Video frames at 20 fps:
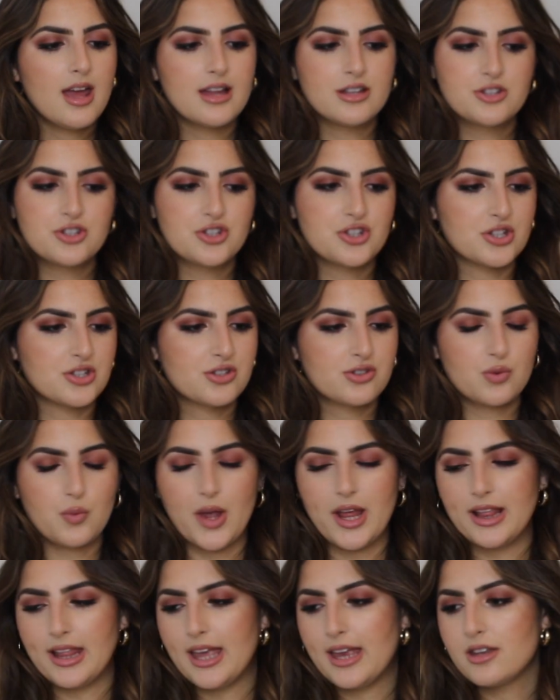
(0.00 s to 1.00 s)
It's just
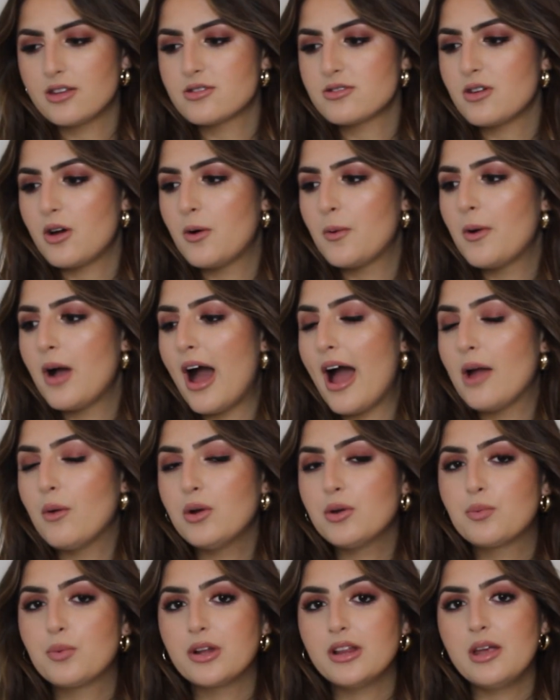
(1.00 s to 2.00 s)
squalane. So I
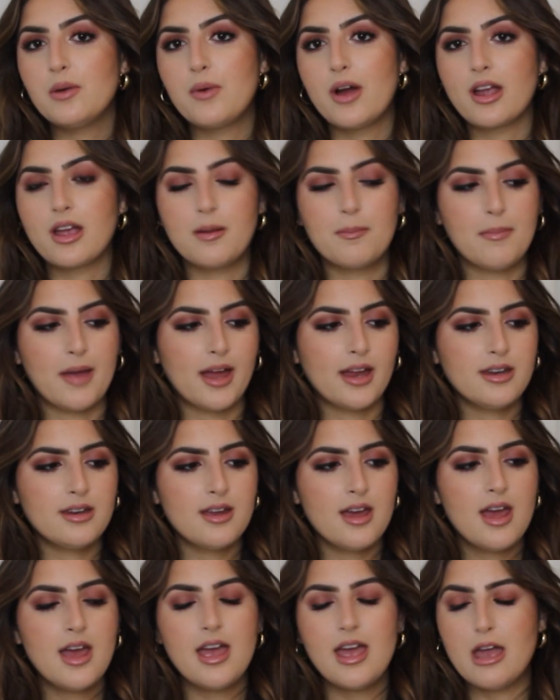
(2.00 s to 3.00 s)
would really recommend,
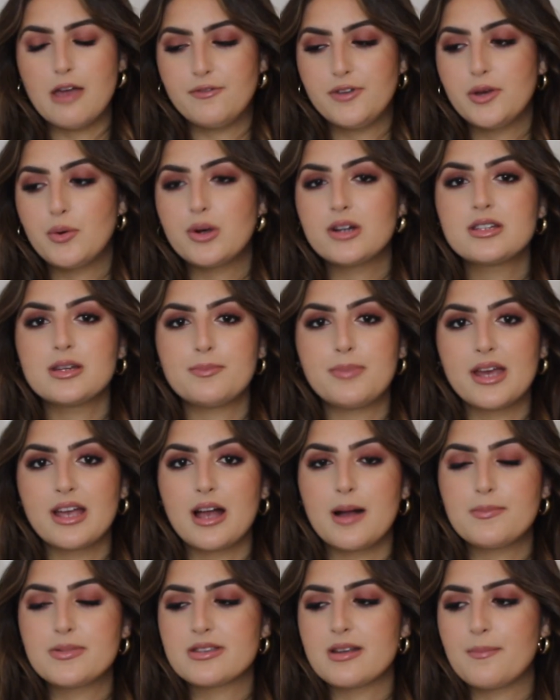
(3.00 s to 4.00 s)
if you were to pick
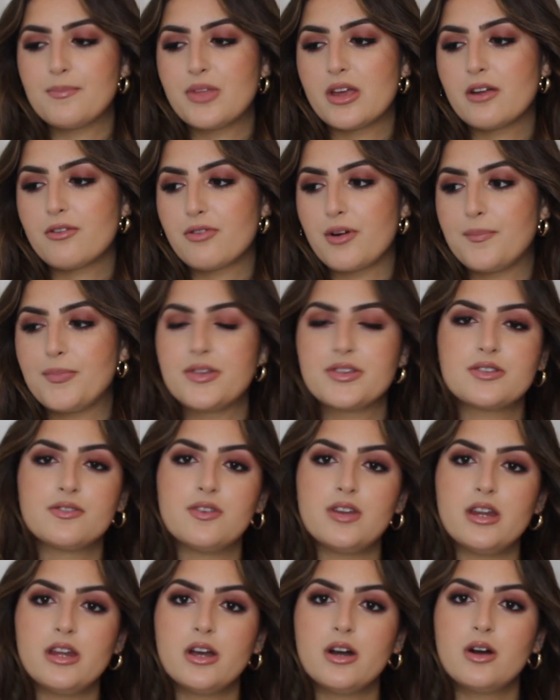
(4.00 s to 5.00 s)
up something from this
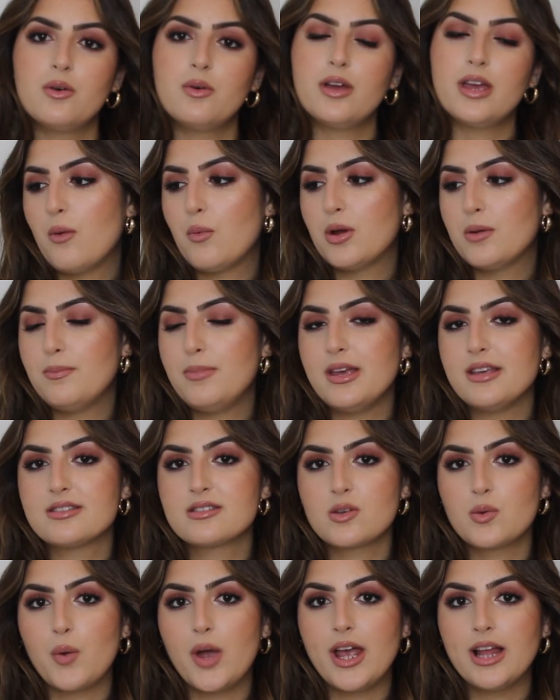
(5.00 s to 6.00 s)
video, it would be
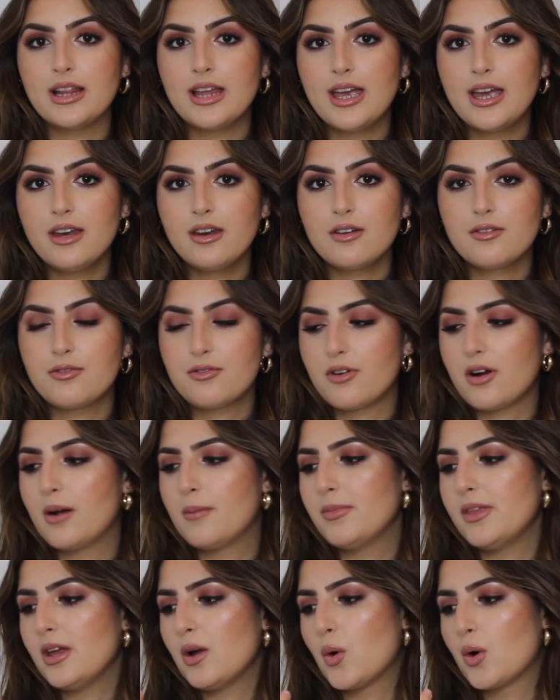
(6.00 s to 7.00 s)
squalane
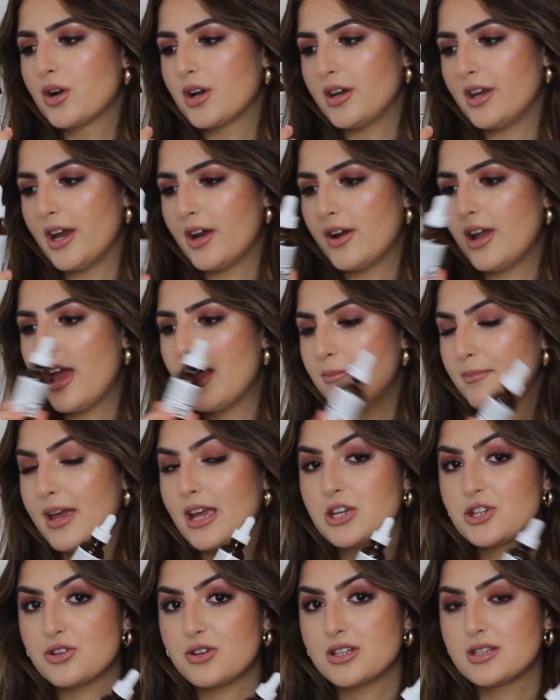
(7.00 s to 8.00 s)
from The Ordinary, and
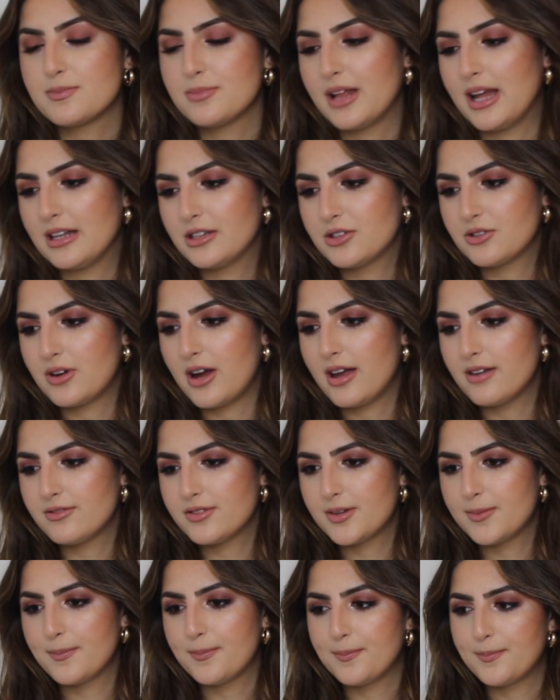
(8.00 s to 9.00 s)
make sure it's plant-derived.